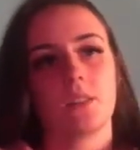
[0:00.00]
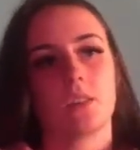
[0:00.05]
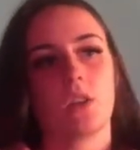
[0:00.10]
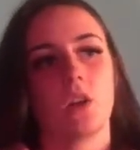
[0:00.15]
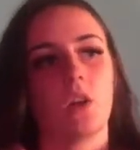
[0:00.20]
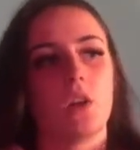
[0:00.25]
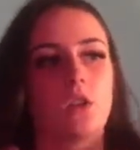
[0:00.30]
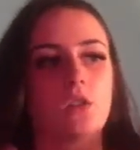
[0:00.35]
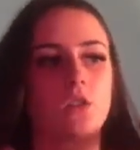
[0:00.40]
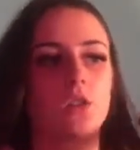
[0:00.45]

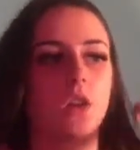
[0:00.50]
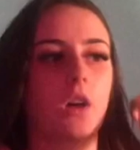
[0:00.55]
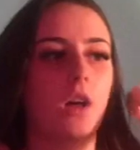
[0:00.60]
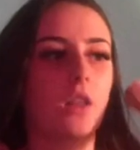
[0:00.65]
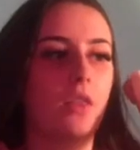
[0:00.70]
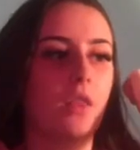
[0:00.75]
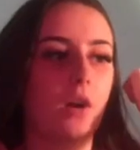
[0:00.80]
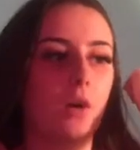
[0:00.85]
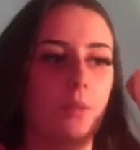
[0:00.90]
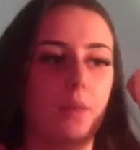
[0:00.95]
because
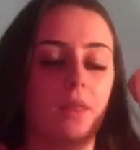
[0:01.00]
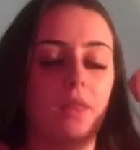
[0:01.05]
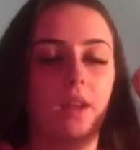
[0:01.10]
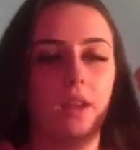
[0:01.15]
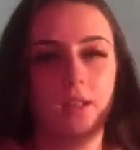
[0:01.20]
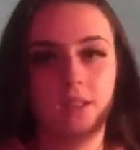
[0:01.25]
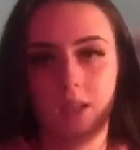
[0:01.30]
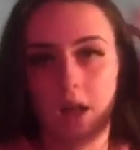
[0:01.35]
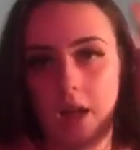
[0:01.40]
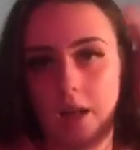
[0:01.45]
there'll be
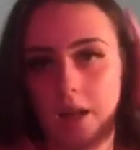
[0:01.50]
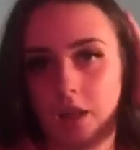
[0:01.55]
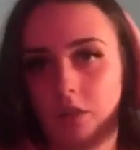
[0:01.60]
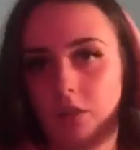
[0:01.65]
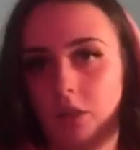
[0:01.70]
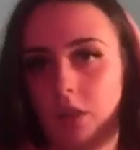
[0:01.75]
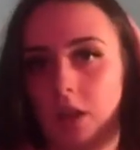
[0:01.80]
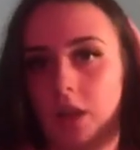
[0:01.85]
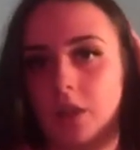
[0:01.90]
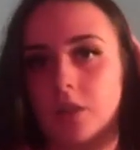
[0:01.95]
things I can
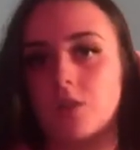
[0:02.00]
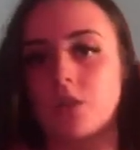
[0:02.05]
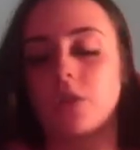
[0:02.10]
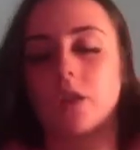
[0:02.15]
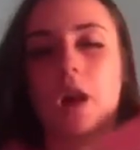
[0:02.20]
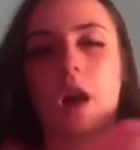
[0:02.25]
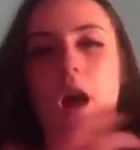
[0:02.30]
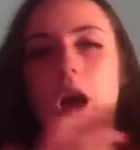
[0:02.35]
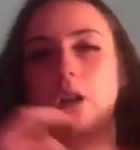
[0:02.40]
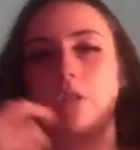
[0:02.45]
relate to that
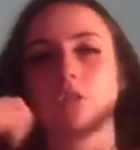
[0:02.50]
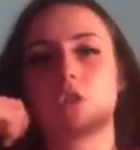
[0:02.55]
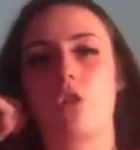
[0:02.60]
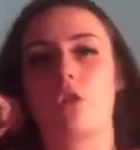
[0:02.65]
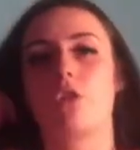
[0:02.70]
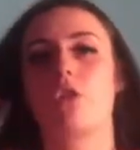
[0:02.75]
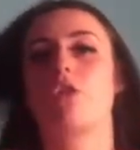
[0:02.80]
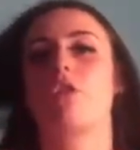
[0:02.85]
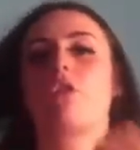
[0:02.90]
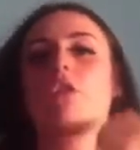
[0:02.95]
I've
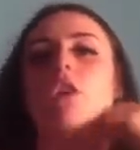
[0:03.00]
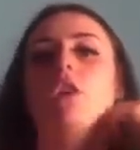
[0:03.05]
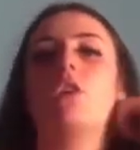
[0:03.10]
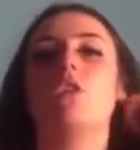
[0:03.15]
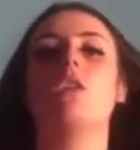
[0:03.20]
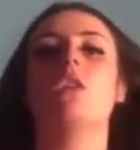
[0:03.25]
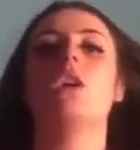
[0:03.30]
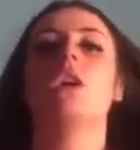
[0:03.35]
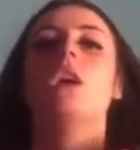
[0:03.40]
gone through,